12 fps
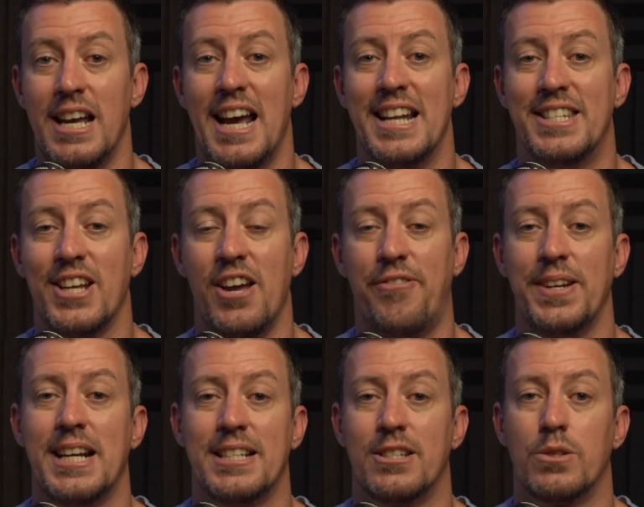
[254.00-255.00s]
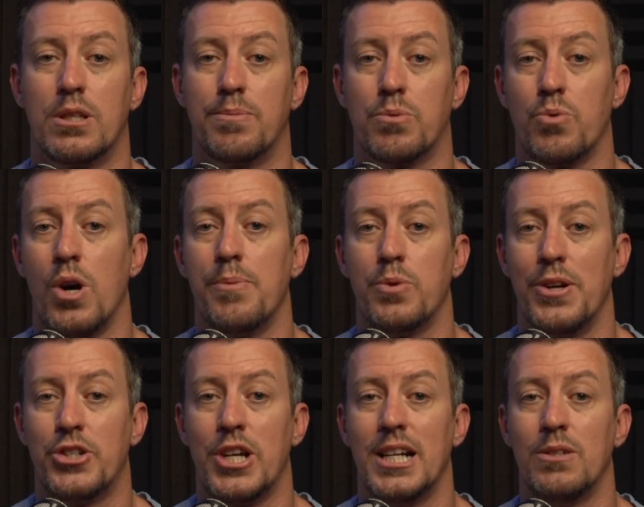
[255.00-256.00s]
and don't forget to subscribe to our
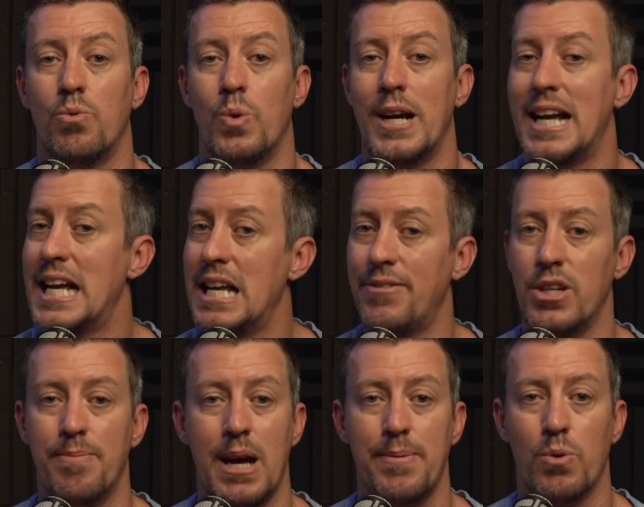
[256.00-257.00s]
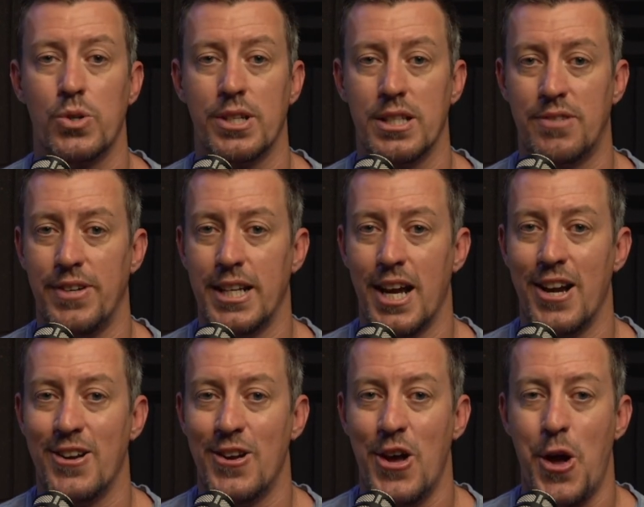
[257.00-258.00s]
channel wherever you may be watching this
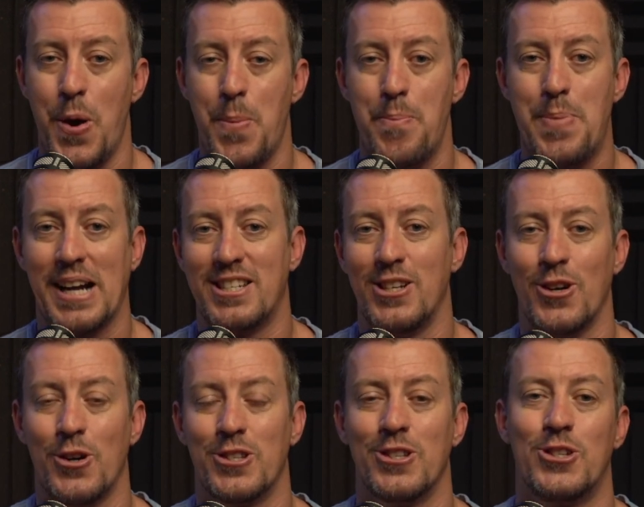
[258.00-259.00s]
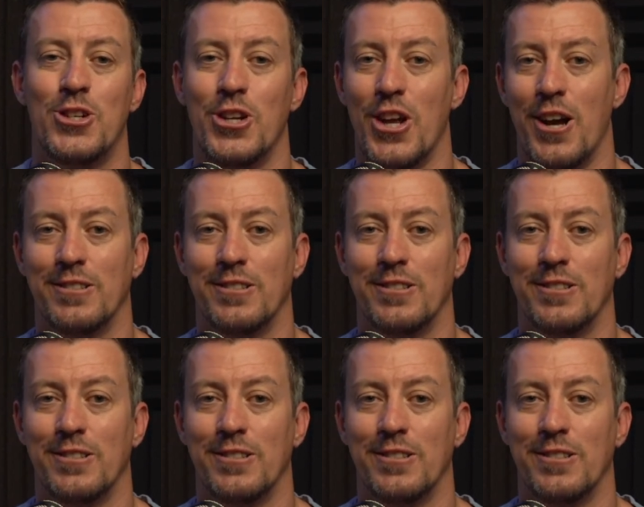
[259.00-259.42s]
video. Back to you guys in the studio.